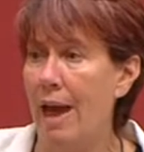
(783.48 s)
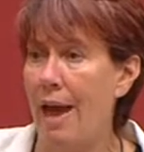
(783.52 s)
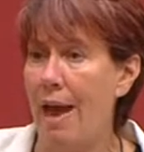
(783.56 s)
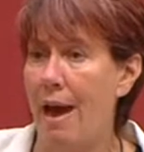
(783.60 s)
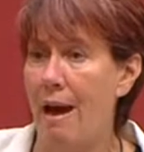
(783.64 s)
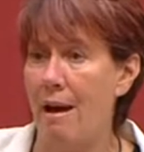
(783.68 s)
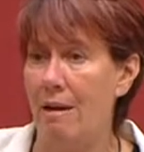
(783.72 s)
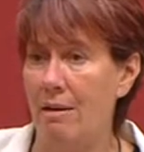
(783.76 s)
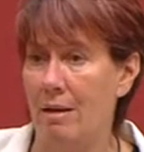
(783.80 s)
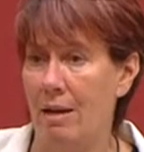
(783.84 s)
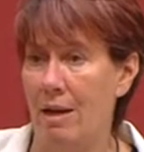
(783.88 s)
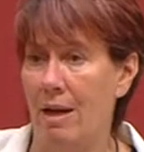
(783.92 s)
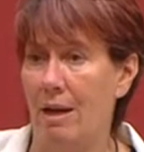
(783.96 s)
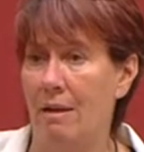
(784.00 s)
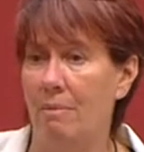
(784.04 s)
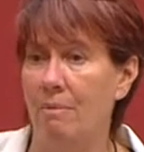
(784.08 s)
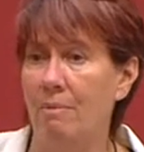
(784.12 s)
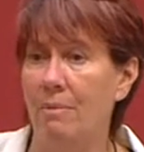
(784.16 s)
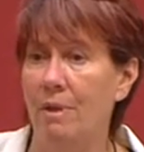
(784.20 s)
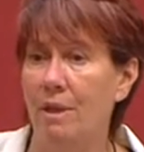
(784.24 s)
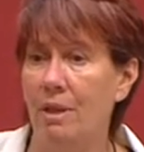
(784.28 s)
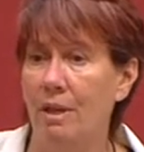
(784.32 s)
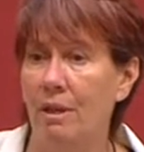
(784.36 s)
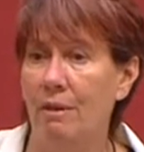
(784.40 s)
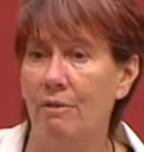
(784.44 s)
outcome
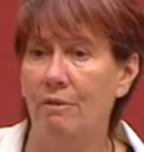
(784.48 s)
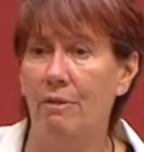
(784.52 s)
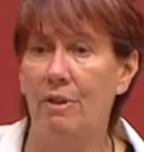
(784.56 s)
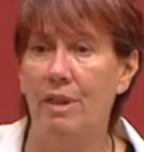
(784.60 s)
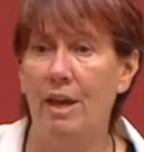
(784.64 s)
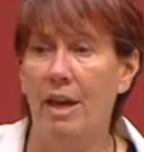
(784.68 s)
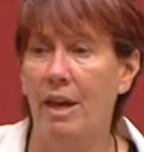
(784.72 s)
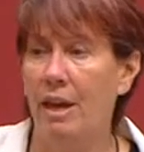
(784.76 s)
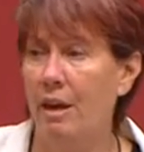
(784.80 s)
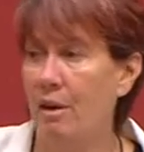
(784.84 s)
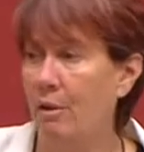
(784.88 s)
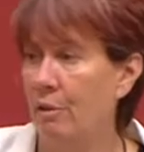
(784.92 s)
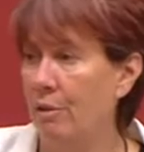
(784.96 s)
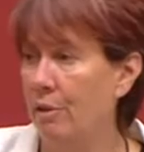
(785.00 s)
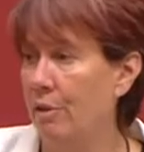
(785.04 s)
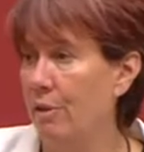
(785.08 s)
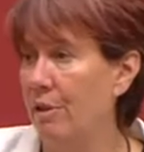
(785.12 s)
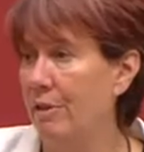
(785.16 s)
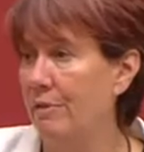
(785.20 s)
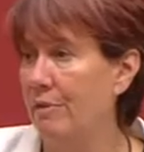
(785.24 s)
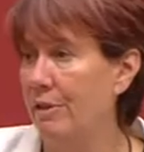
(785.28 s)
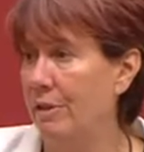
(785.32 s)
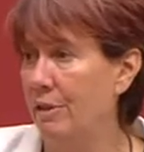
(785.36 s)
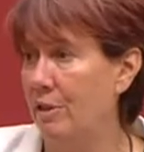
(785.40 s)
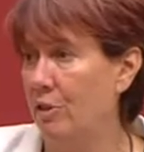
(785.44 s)
for the health
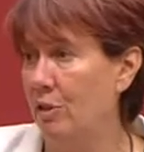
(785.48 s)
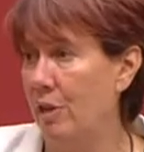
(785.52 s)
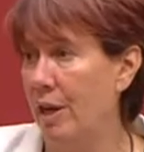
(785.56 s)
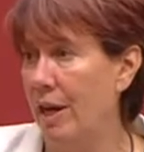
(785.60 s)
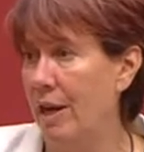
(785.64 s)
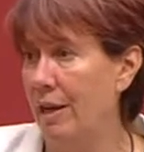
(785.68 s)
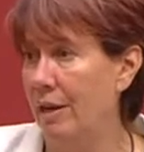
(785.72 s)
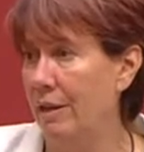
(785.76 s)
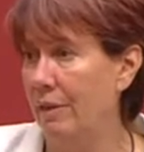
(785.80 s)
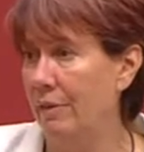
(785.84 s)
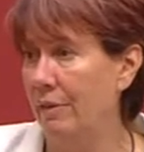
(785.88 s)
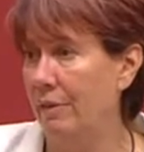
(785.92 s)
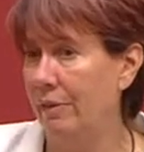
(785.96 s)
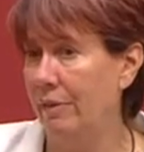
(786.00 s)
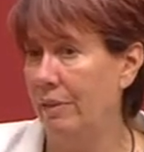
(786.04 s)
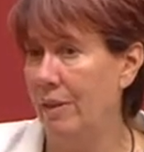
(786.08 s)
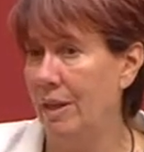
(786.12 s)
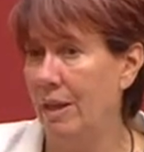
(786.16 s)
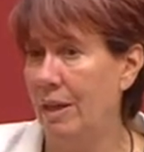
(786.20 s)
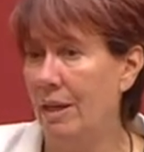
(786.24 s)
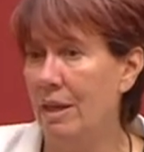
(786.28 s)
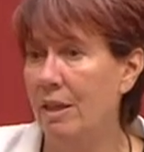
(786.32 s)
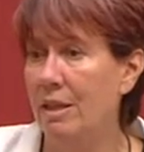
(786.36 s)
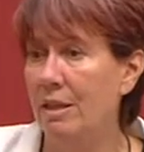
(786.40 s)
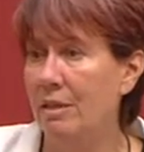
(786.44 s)
of Australians?
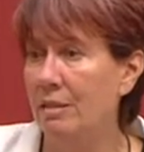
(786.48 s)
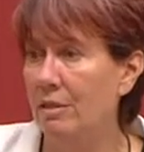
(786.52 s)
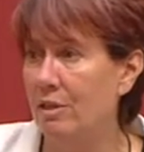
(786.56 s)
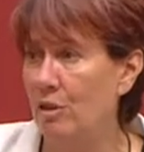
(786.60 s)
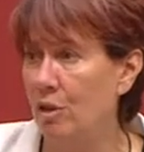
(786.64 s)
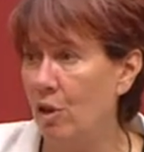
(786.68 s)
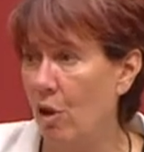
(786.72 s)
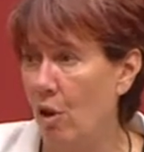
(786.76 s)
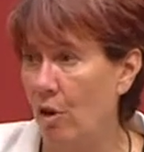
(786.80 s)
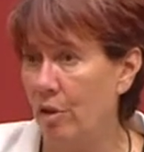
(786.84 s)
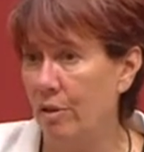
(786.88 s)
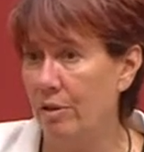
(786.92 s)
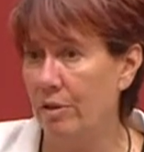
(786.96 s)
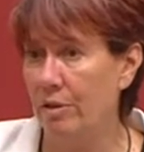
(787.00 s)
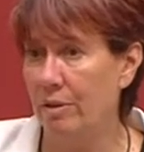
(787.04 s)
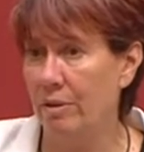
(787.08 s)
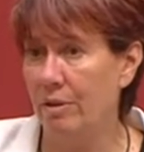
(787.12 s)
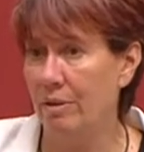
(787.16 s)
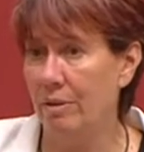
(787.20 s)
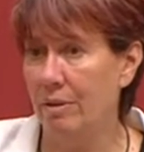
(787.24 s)
It is not.